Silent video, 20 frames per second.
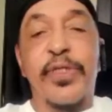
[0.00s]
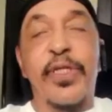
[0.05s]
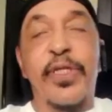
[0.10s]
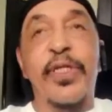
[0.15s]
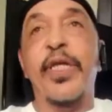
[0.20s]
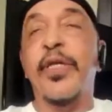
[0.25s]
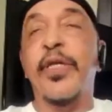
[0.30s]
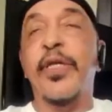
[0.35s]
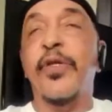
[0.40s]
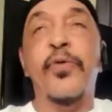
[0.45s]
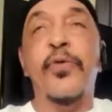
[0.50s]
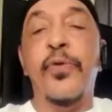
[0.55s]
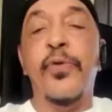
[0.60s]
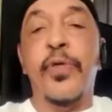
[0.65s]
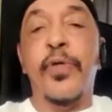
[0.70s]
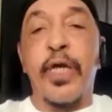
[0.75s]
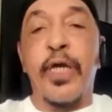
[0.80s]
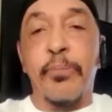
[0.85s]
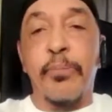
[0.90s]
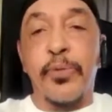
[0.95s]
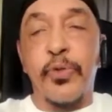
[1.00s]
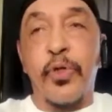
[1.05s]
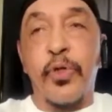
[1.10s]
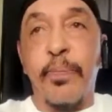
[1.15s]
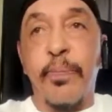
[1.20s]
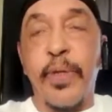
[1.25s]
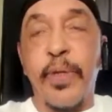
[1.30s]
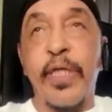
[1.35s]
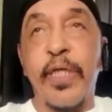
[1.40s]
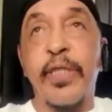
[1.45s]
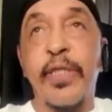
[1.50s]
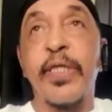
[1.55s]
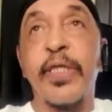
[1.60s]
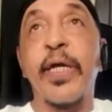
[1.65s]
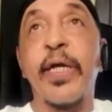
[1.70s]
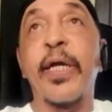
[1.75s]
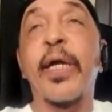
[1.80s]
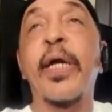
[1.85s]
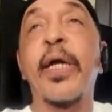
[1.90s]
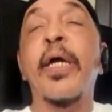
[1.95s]
and then you can't absorb
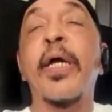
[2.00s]
anything,